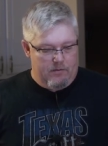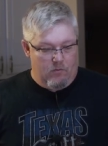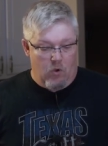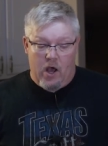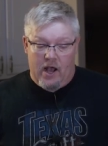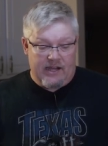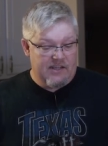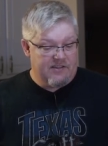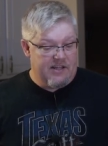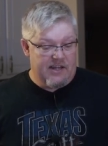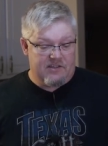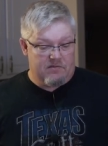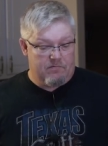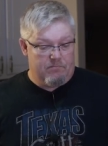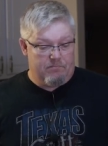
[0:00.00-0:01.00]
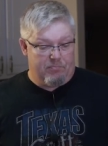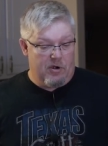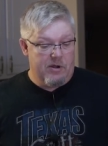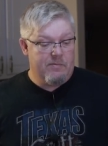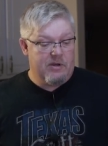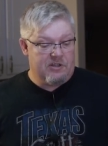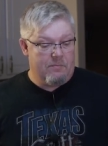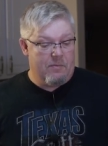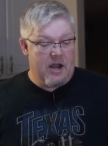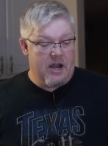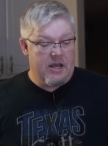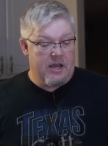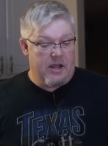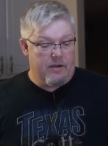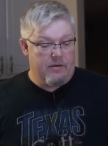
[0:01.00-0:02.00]
Well, I guess that's pretty much about
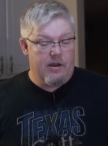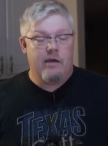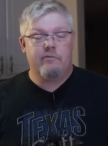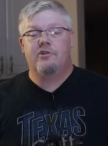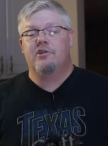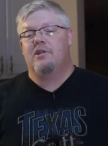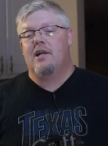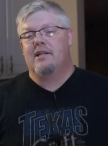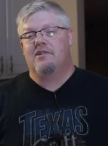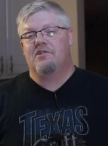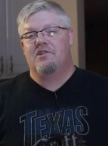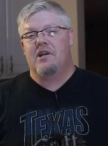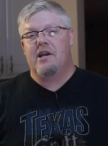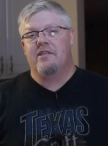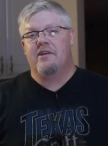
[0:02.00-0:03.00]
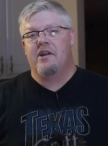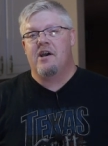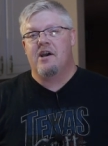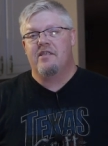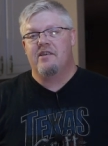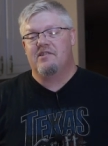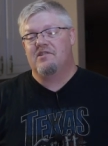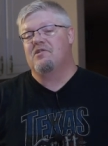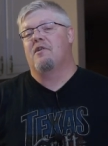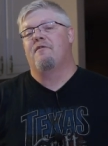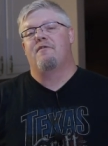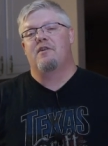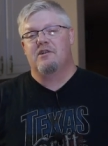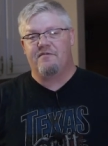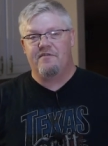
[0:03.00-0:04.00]
it. I would just like to say that uh, this is our
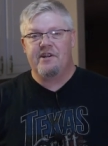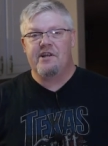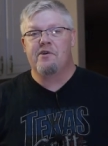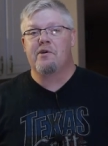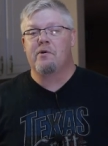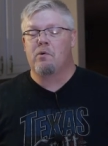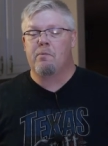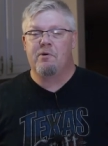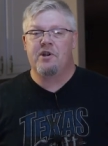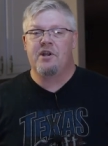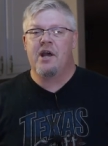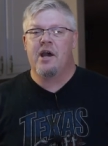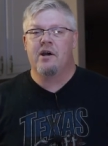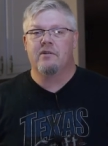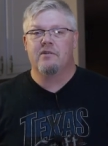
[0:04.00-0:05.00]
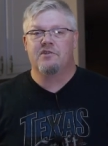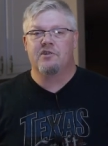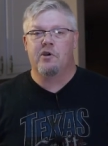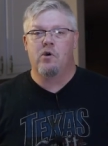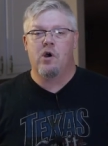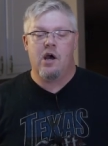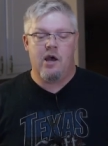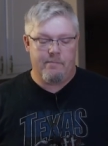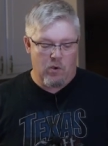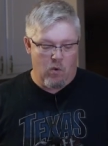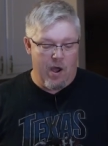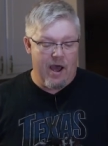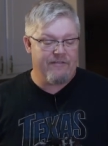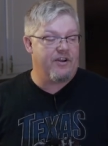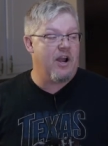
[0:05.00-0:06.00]
first video that we're putting out, so uh, my
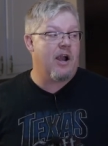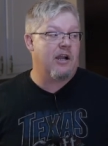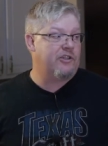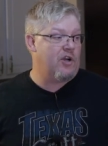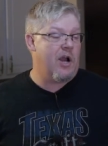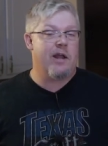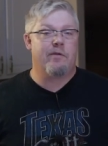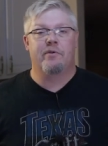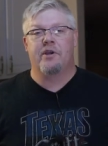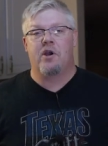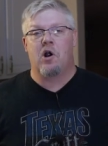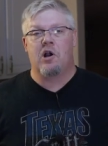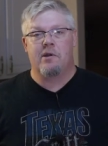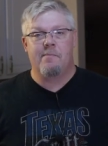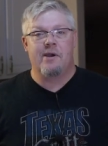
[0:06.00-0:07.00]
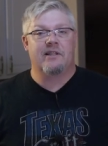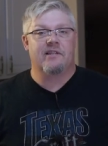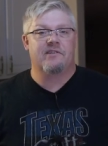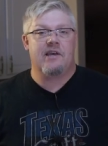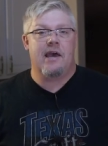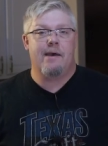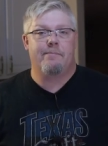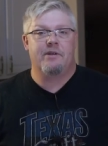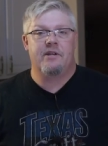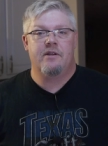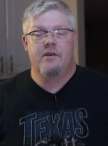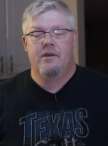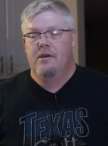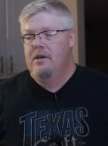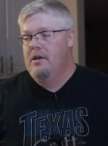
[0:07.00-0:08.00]
wife and I are trying really hard to make this
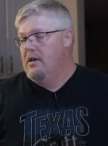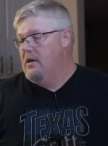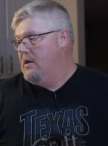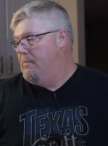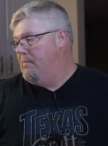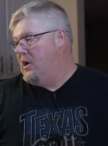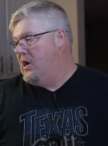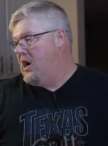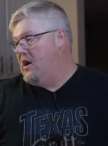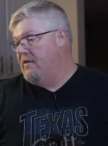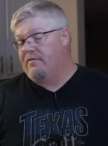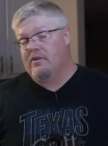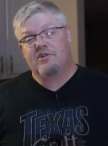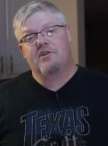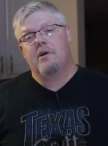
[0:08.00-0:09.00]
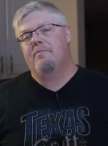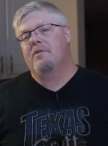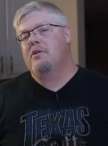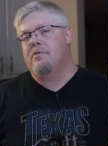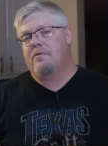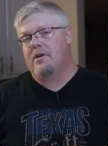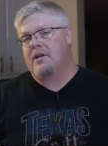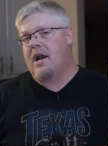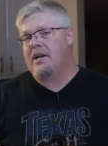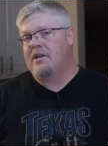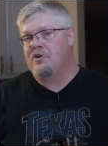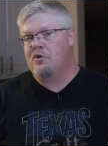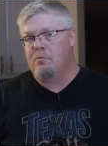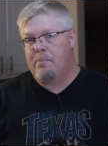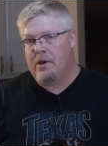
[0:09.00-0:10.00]
happen. But uh, if there's something you think I
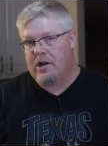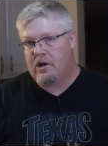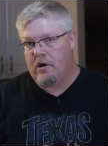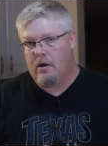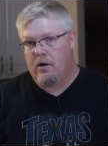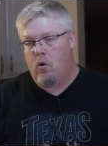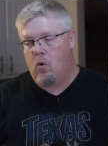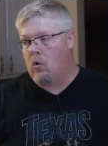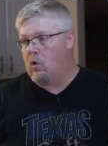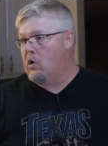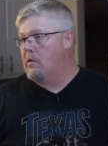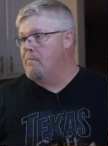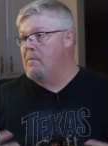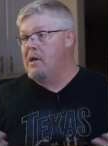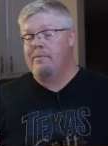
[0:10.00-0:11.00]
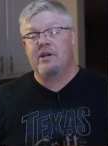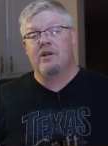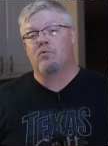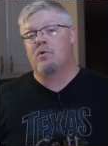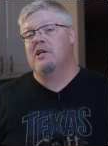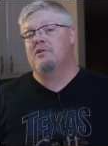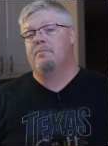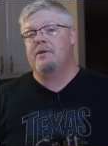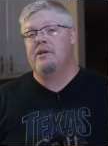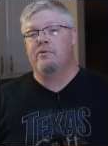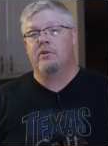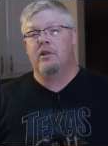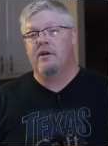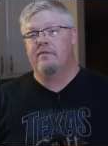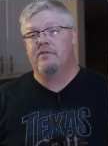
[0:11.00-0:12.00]
can do better, or maybe a recipe
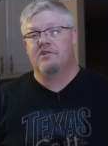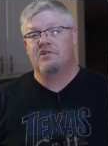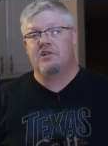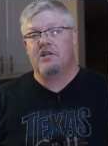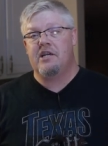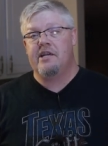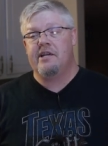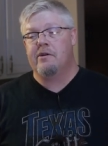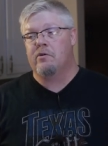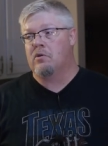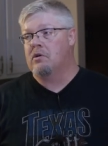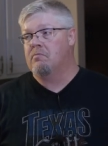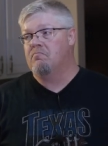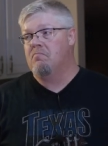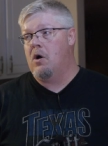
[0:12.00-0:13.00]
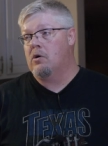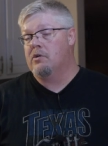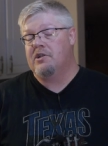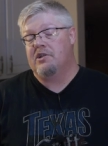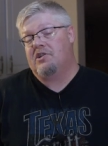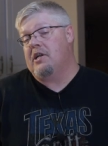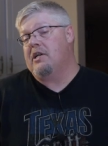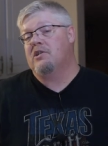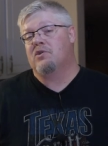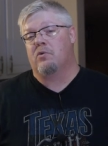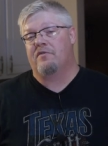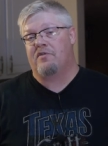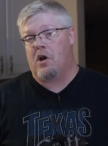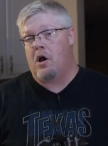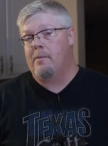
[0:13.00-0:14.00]
you'd love to see, or, or just any sort
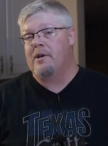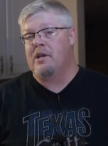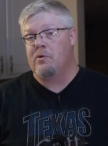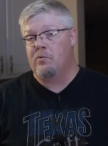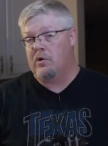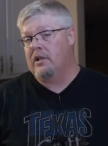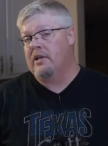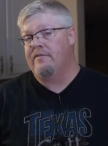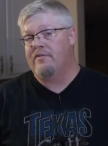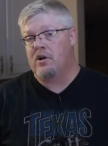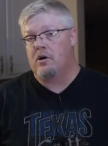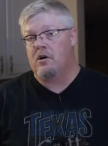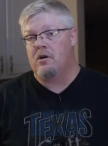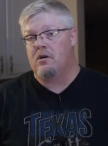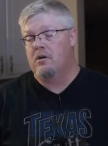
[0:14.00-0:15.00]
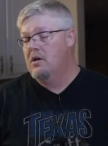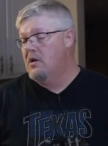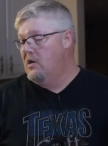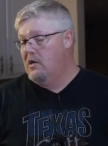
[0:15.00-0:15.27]
of comment you want to leave at all,